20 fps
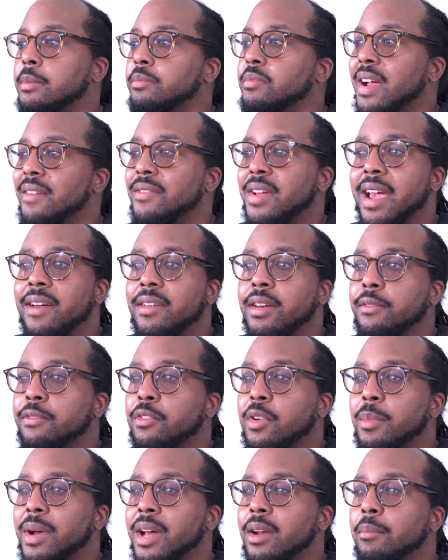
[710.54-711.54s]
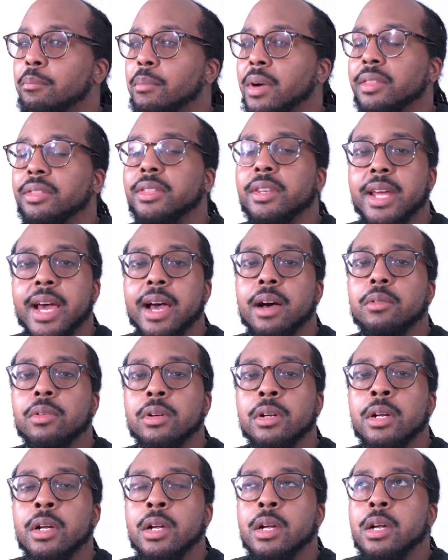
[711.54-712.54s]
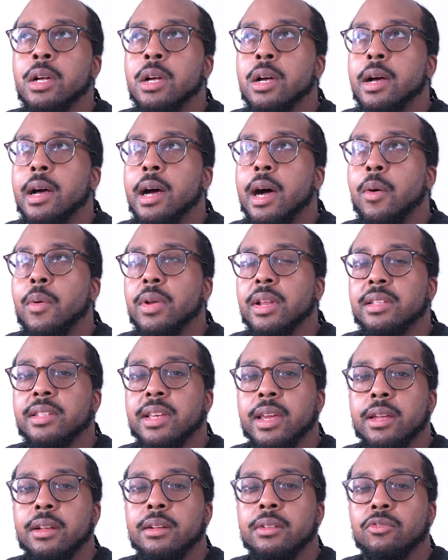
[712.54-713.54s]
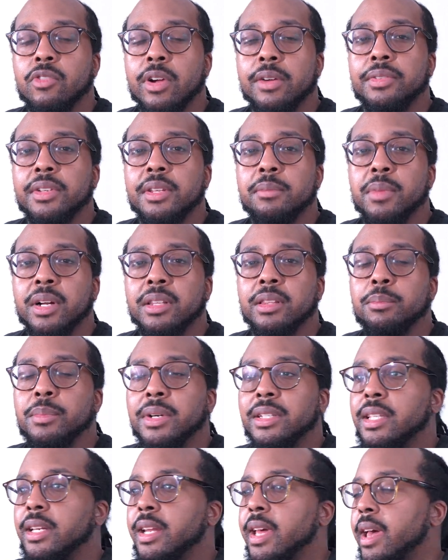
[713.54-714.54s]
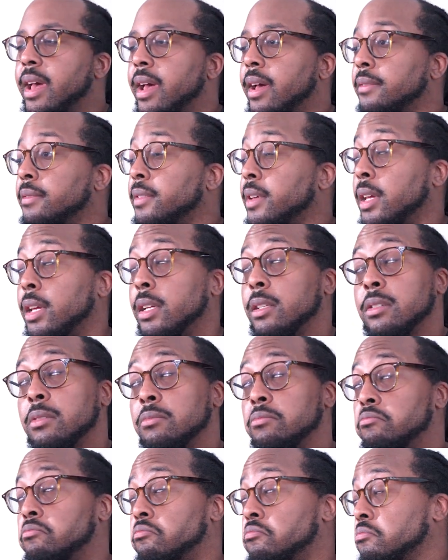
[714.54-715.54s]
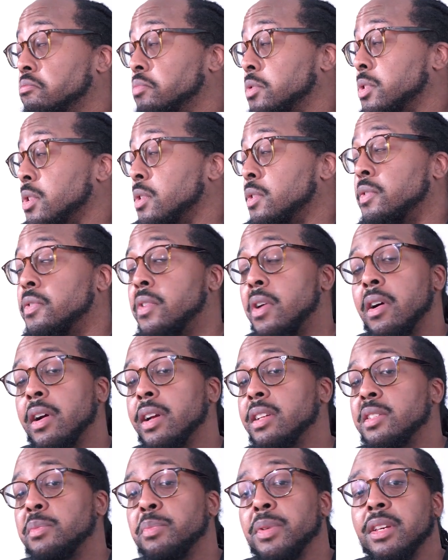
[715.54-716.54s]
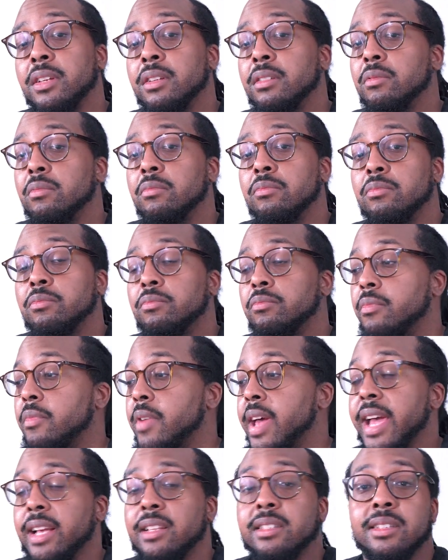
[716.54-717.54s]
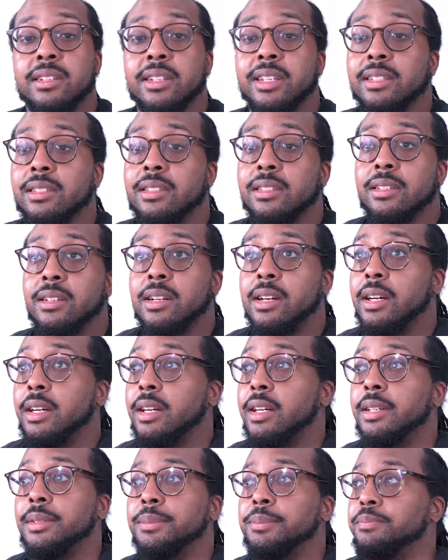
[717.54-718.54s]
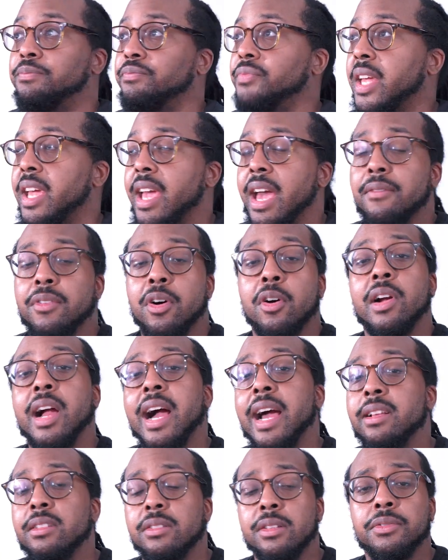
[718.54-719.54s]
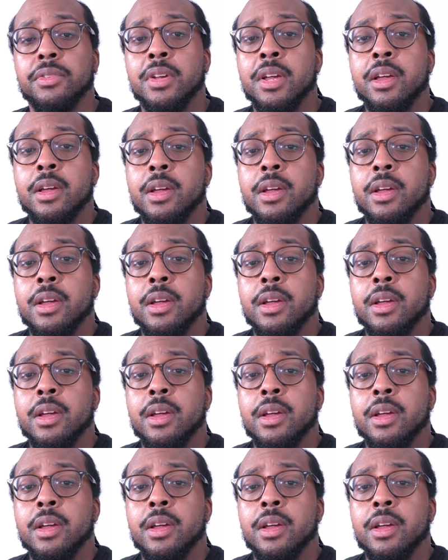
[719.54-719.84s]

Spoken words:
I've had it for about a month now. I want to say roughly month and a half, and so far it's been excellent. They have all kinds of